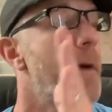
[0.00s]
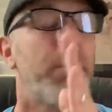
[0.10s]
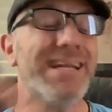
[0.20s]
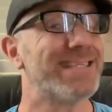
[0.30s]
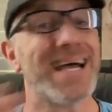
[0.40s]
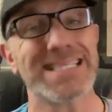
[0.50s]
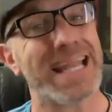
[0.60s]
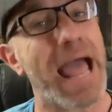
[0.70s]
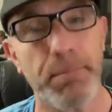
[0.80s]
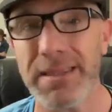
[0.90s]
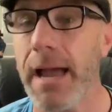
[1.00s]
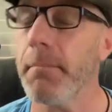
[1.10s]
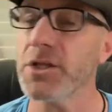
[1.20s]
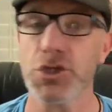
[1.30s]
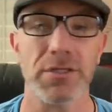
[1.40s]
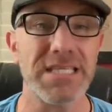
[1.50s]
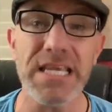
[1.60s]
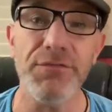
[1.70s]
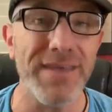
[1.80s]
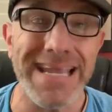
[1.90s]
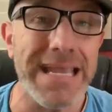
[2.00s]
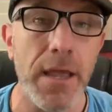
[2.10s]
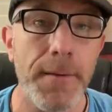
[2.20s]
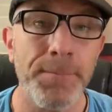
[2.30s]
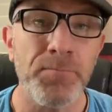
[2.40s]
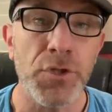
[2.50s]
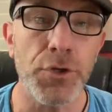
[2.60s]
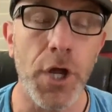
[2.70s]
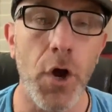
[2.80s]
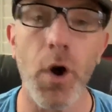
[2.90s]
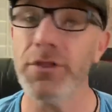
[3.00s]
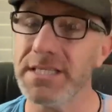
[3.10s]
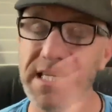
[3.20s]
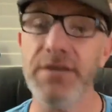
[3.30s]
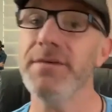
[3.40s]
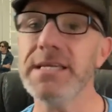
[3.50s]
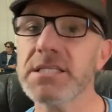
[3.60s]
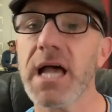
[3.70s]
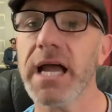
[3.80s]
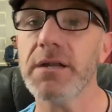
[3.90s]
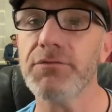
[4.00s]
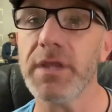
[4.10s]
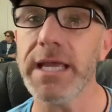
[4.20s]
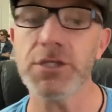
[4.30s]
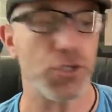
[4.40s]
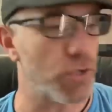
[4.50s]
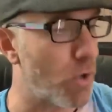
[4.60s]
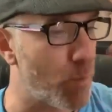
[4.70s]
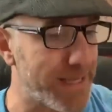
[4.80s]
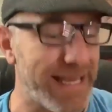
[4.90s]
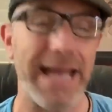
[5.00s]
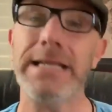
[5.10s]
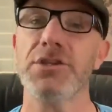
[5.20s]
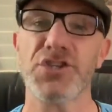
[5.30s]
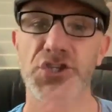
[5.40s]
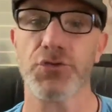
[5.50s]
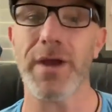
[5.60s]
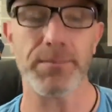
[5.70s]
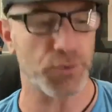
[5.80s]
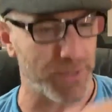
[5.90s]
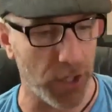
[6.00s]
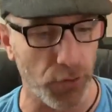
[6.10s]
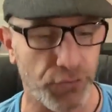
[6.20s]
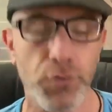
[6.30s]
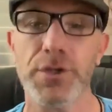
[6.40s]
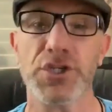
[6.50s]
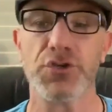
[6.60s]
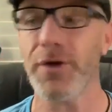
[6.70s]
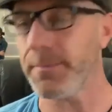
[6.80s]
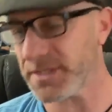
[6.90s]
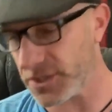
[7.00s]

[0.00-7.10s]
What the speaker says: But it doesn't happen that much on TV, you know, on the TV side of things, you know, we're getting the scripts, we go through the scripts,